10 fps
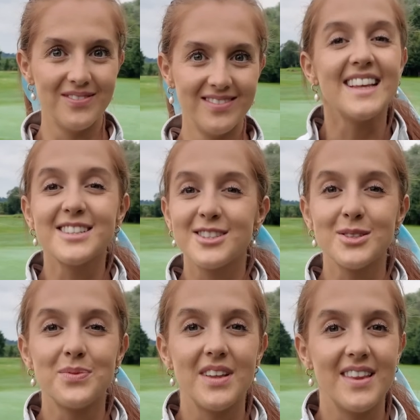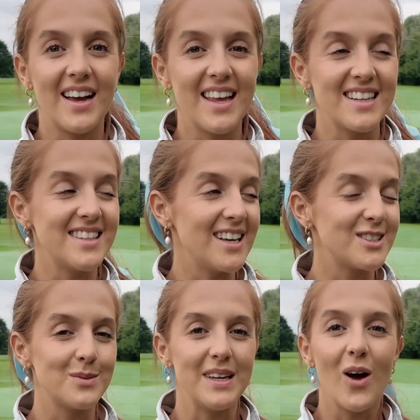This is something that gets
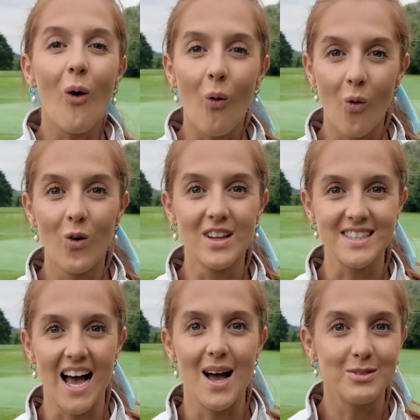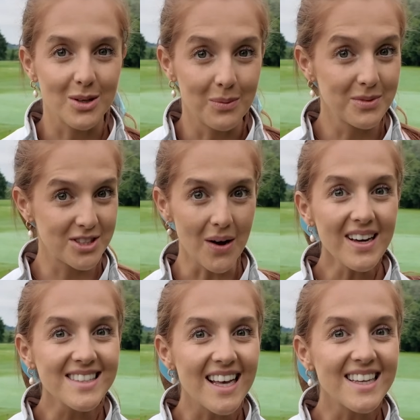asked to me all the time, so I'm so
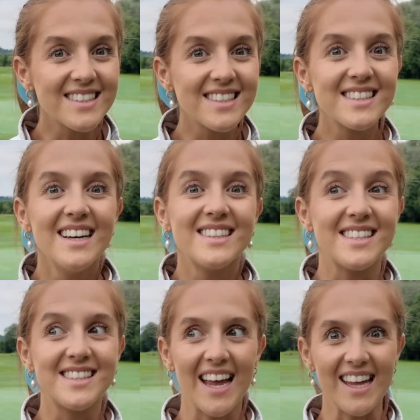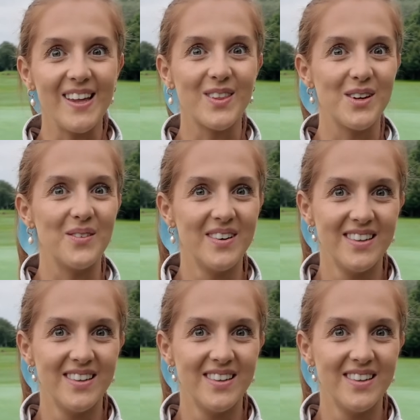excited to take you through.